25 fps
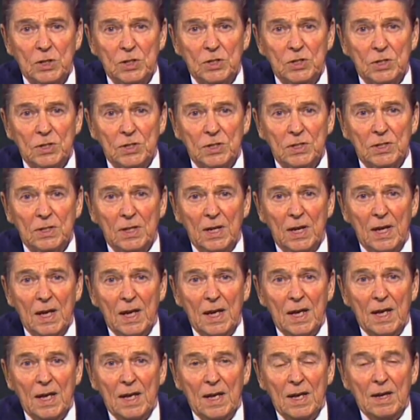and that
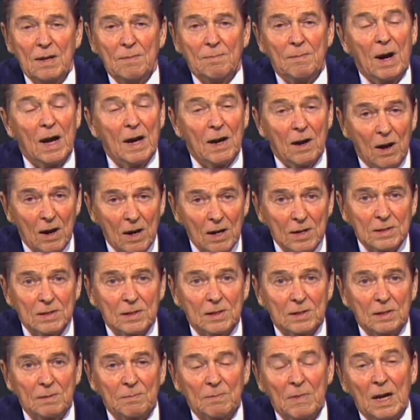we had to
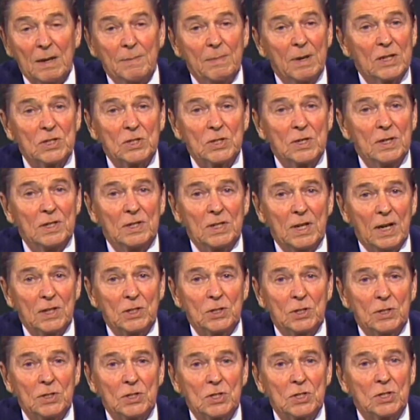show him he couldn't get
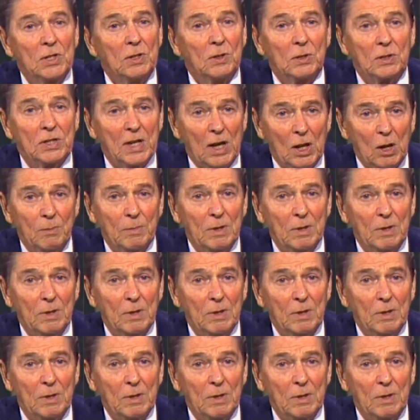away with such